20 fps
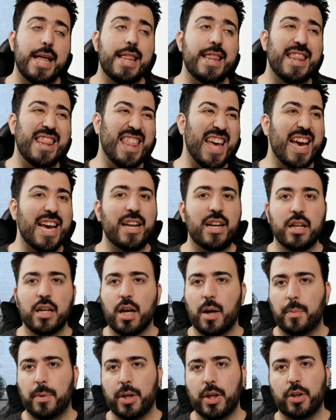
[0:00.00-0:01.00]
Then, a
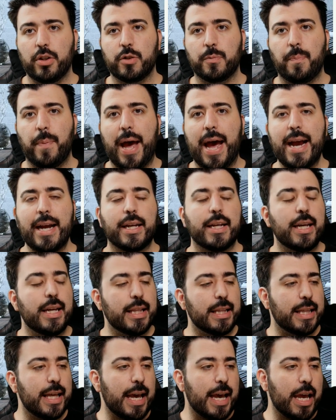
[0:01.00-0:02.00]
couple years back,
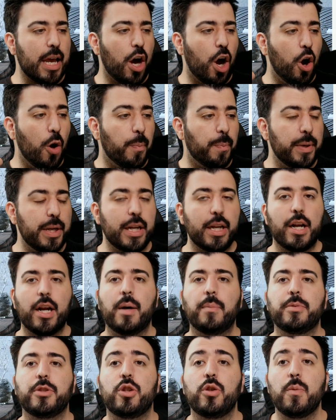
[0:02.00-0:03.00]
they opened it
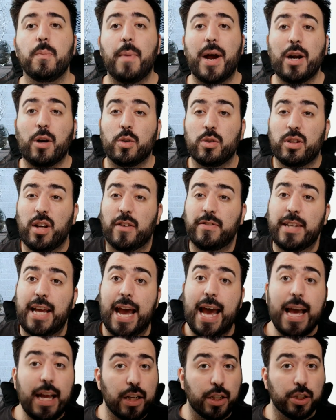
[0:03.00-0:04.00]
up to Microsoft
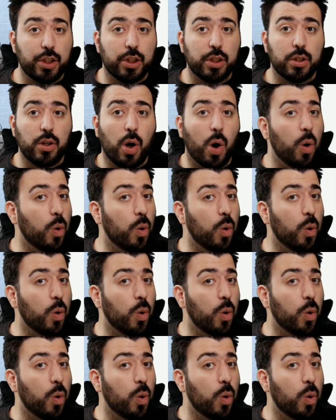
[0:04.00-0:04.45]
Edge.